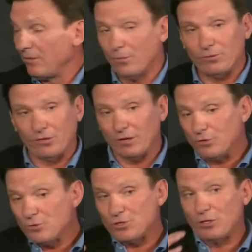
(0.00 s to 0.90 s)
There was an
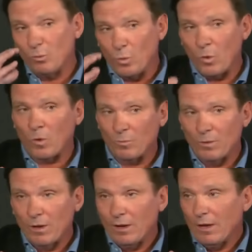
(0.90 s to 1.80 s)
unusually warm
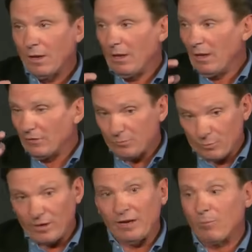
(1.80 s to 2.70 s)

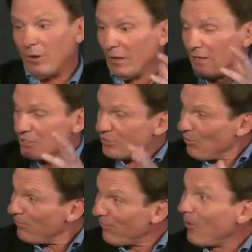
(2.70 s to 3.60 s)
spring. It brought a lot of
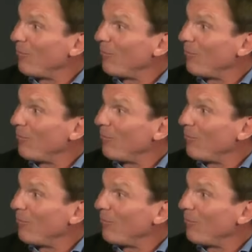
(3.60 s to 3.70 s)
snowfall.